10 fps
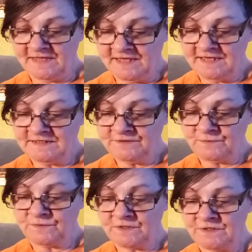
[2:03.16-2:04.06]
end of the
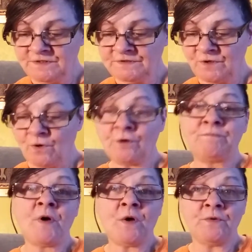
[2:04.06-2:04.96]
world or
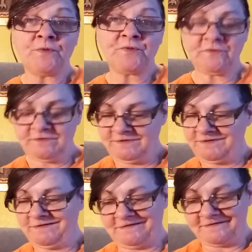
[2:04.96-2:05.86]
both.
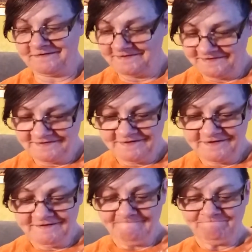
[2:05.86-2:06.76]

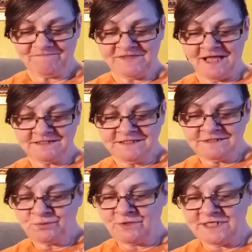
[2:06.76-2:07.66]

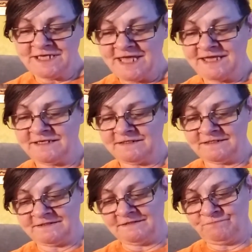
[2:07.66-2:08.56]
1928,
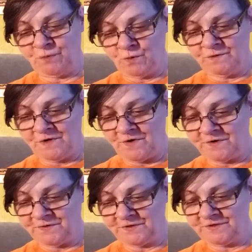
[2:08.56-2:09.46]
born
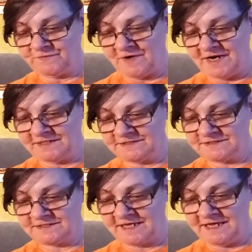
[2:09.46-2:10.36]
Arthur
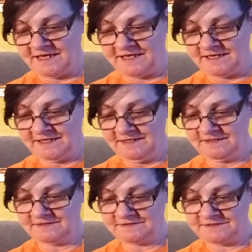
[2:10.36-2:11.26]
writes a
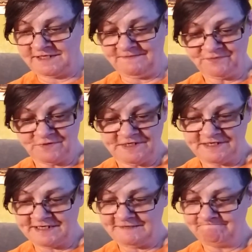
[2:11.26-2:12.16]

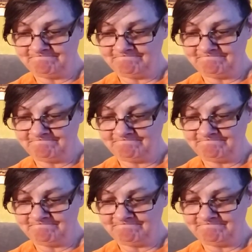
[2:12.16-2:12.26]
temporary